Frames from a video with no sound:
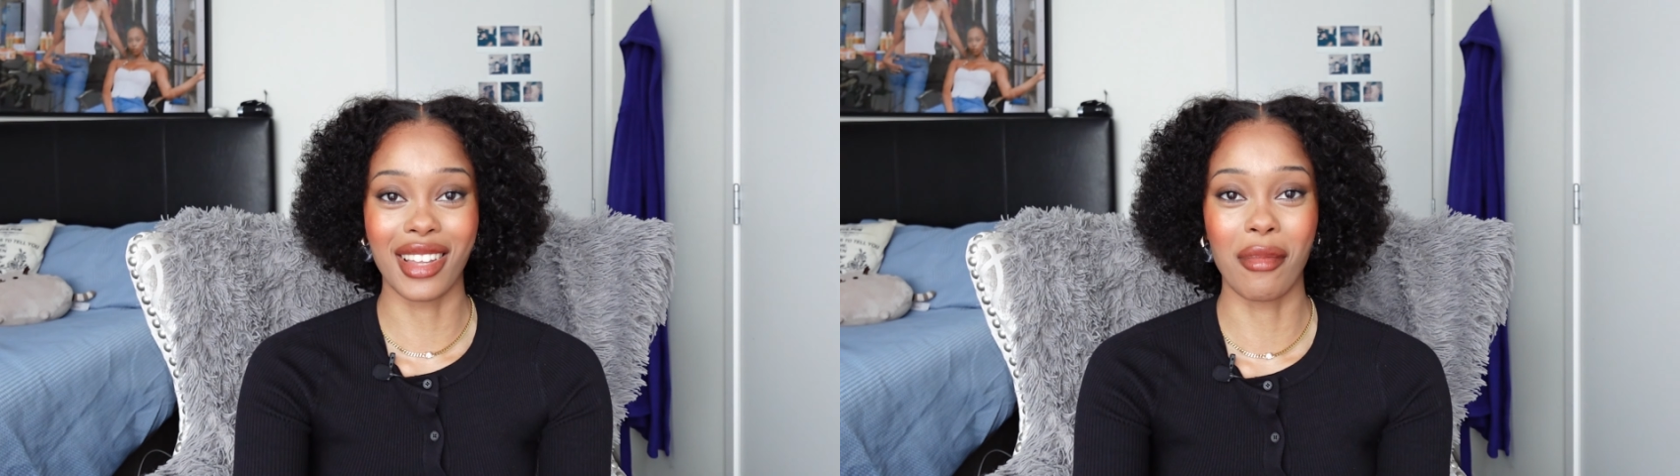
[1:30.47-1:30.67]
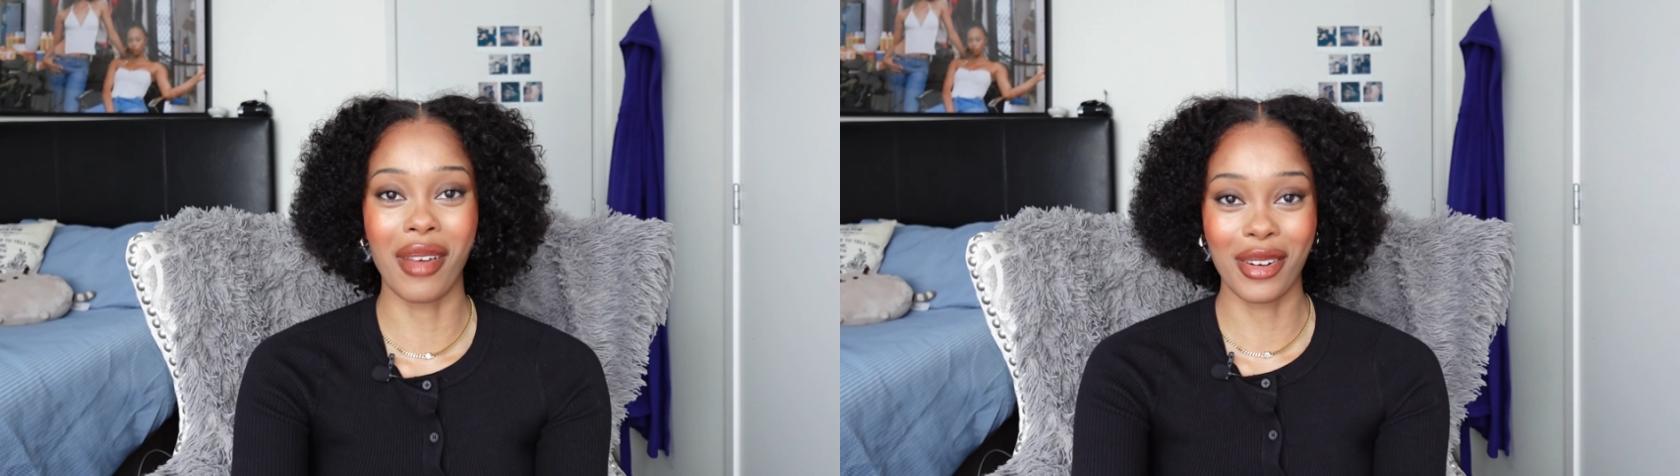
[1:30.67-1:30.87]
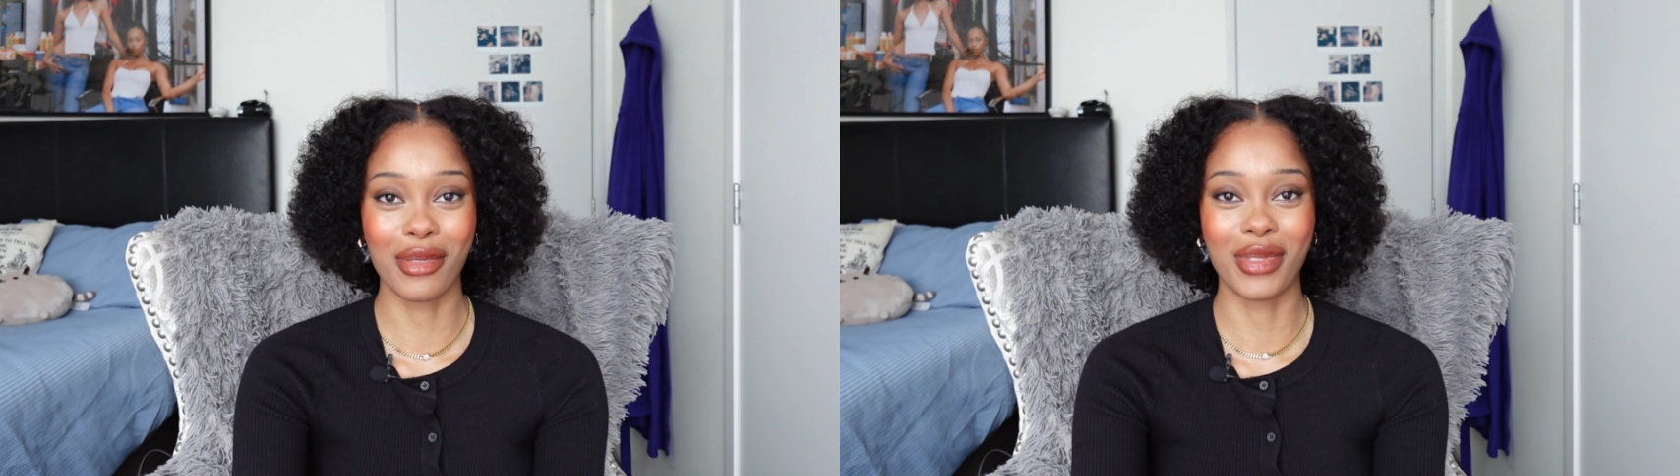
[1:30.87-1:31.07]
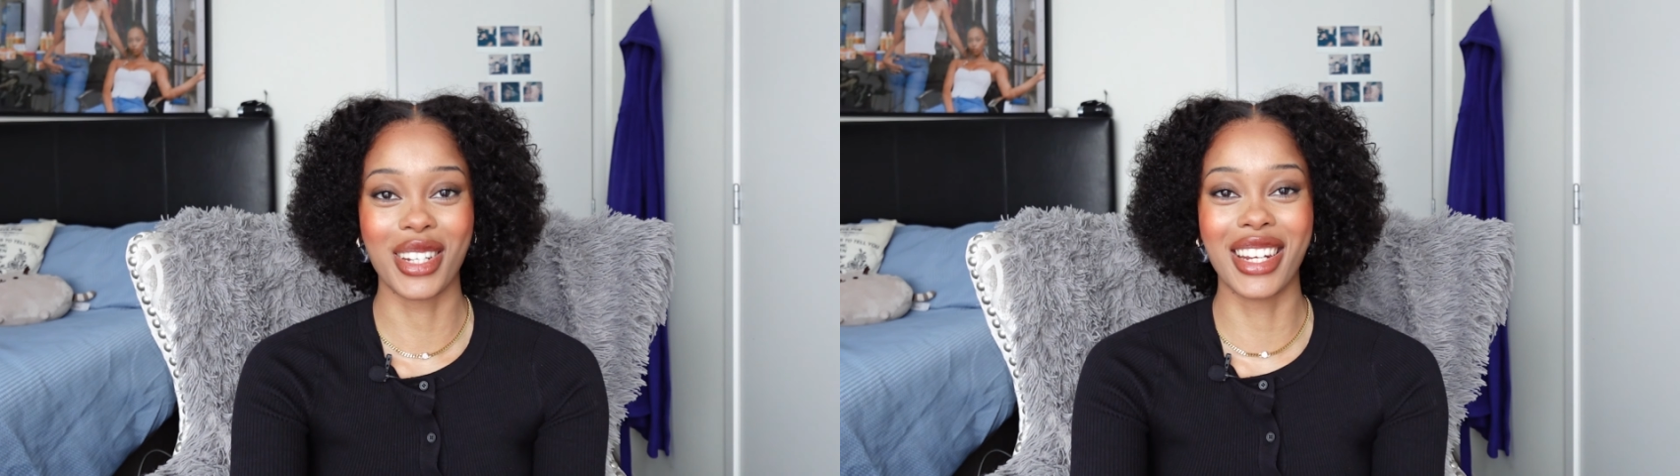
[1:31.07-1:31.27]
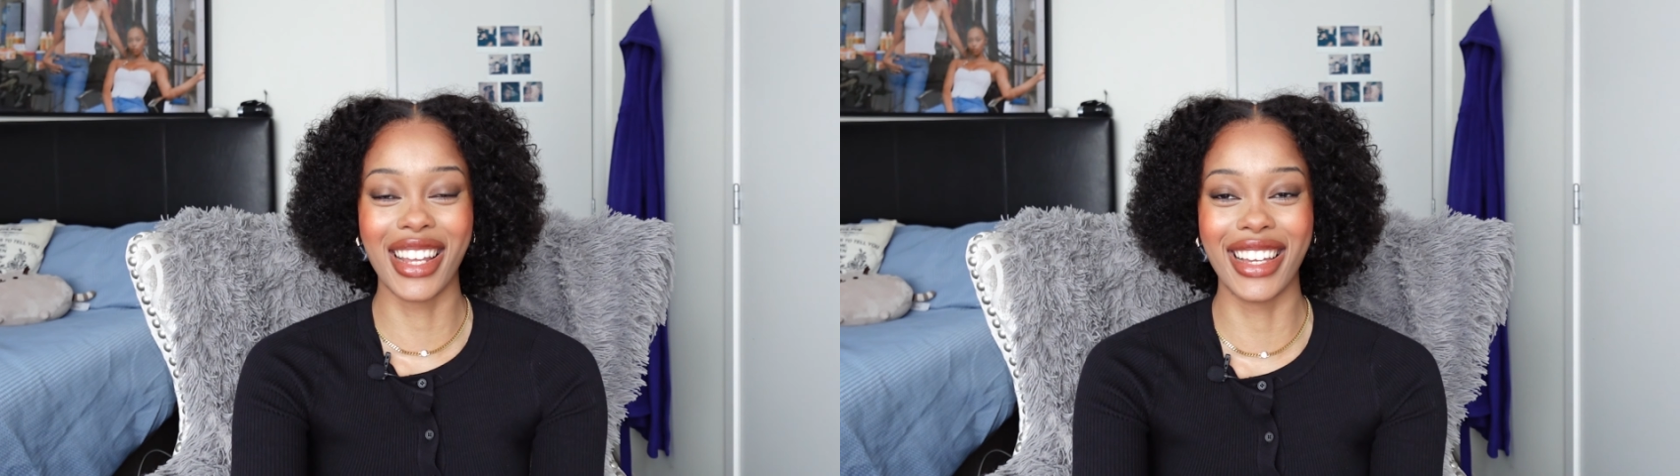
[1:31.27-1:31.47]
The amount of
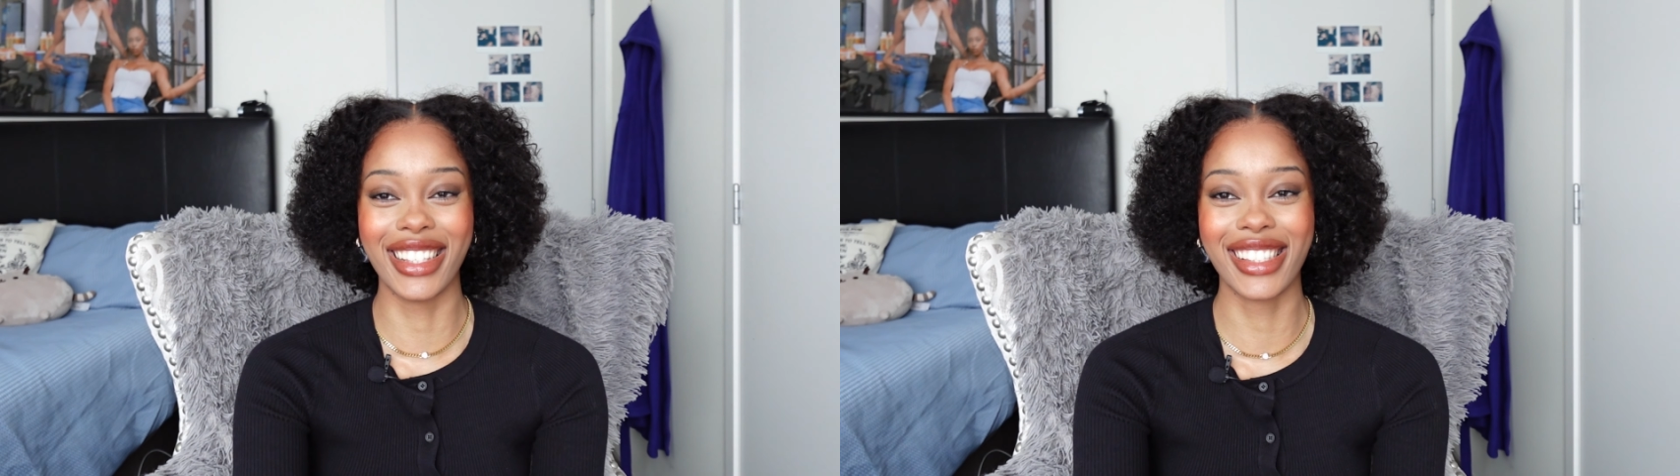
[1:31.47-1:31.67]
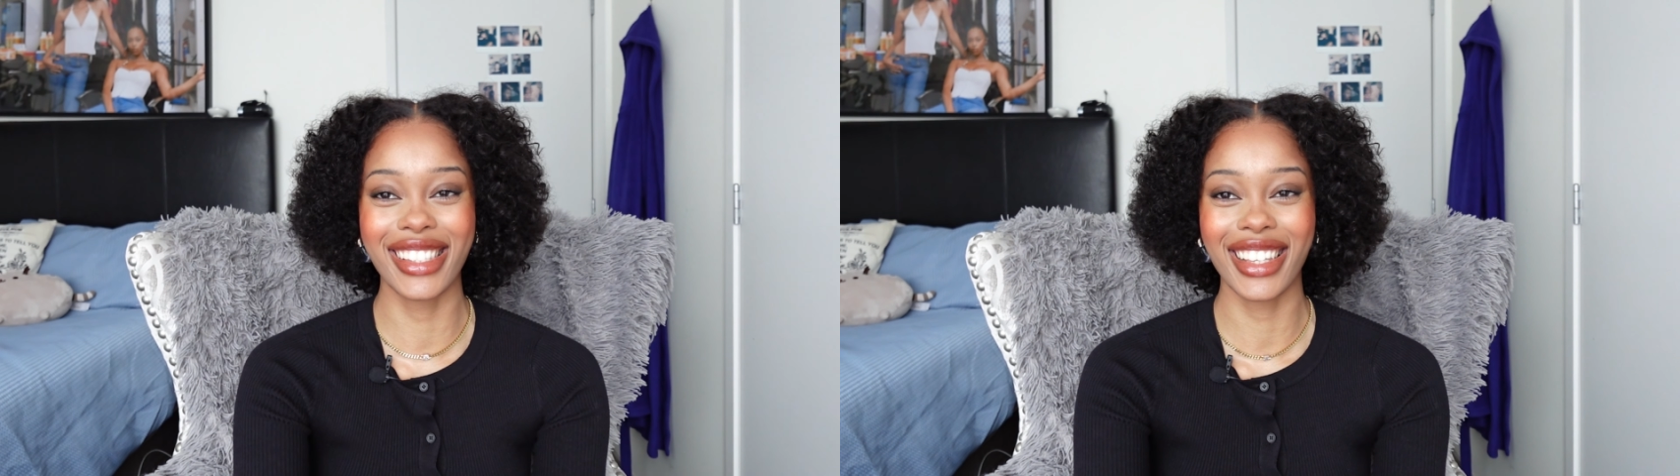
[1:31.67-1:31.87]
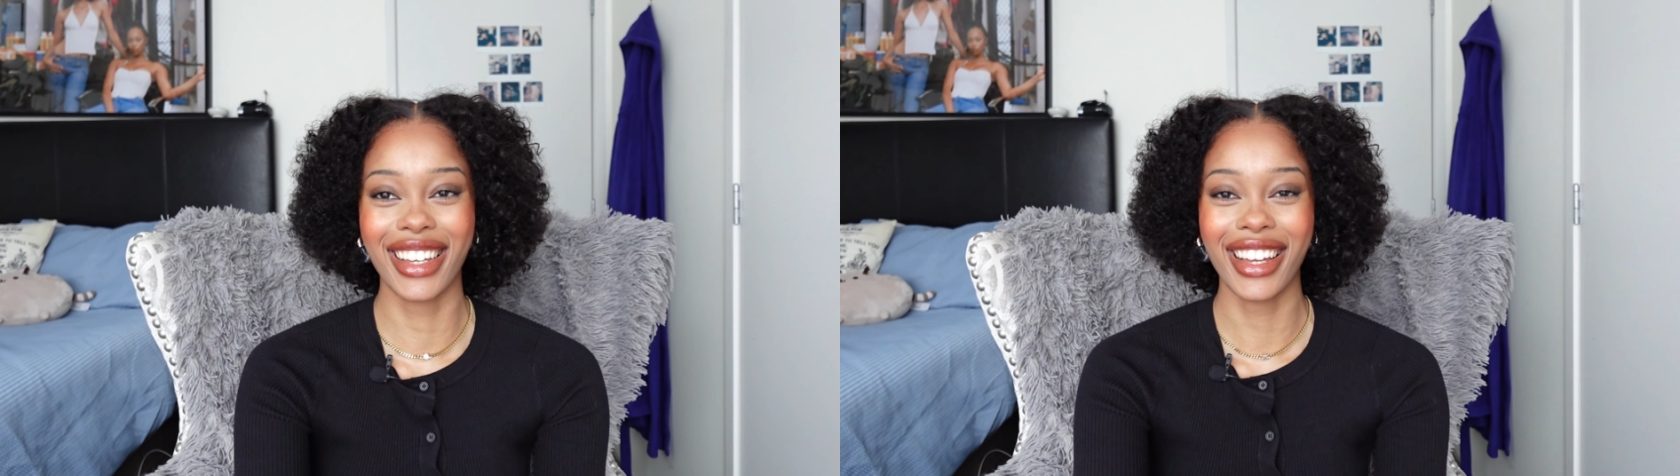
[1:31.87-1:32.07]
machines